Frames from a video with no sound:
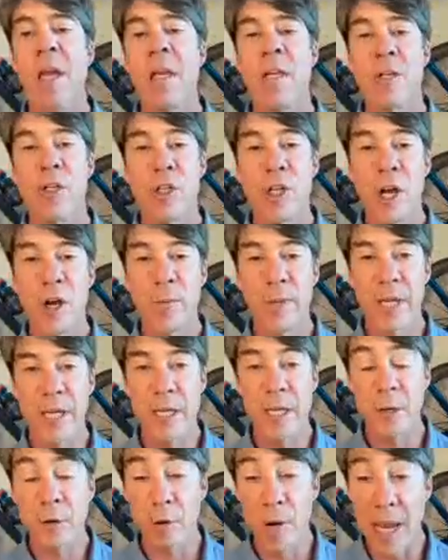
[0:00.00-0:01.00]

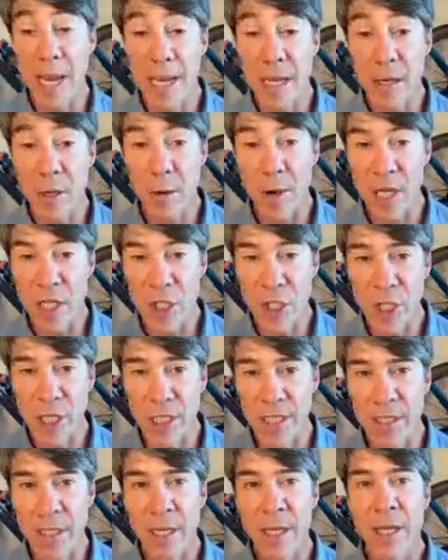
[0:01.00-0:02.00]
Shelby, great
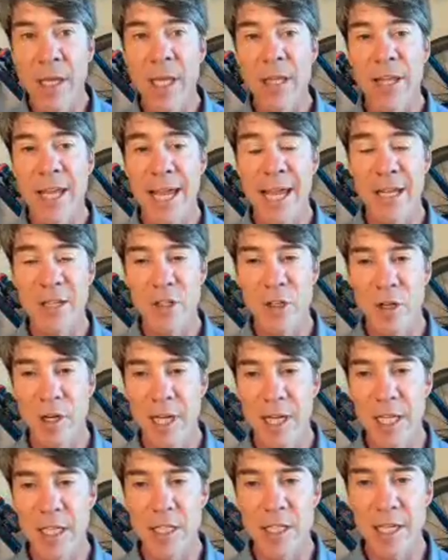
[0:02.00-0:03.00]
question. The answer
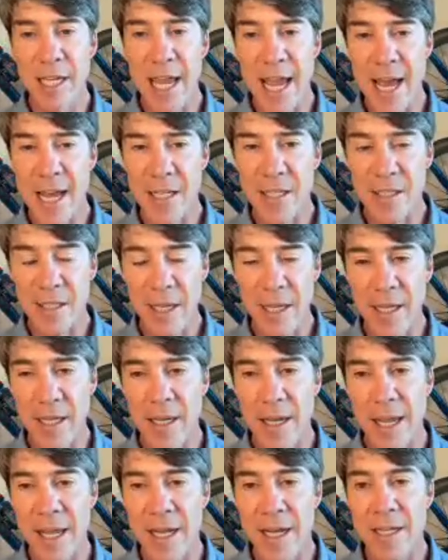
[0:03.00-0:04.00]
is yes,
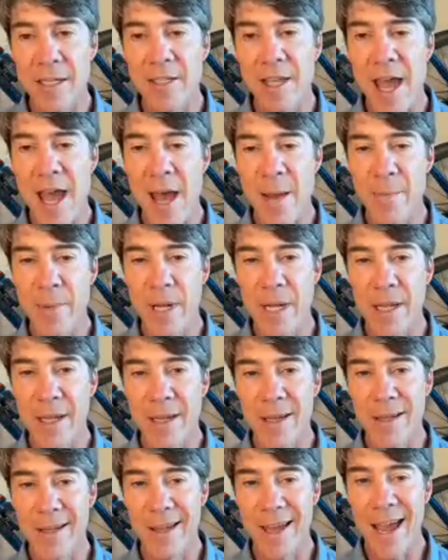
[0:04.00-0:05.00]
and it is
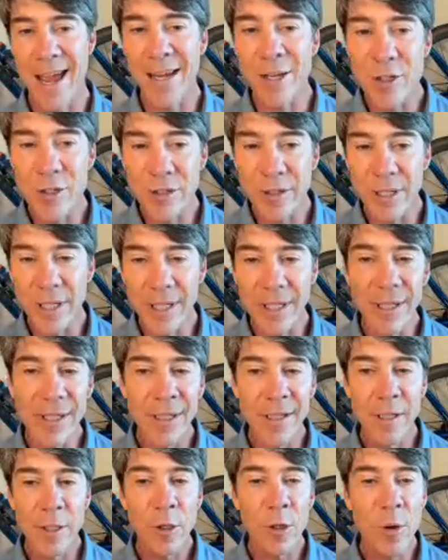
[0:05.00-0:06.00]
happening actually
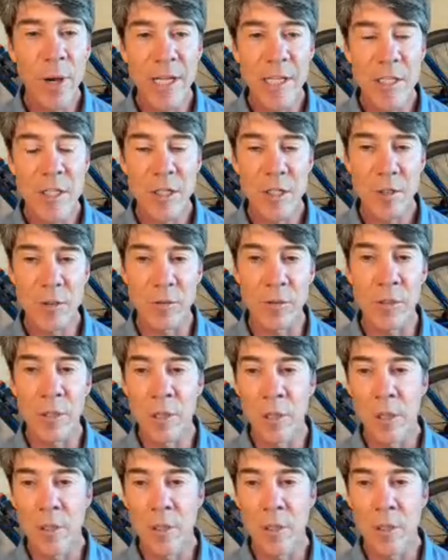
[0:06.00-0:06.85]
quite soon.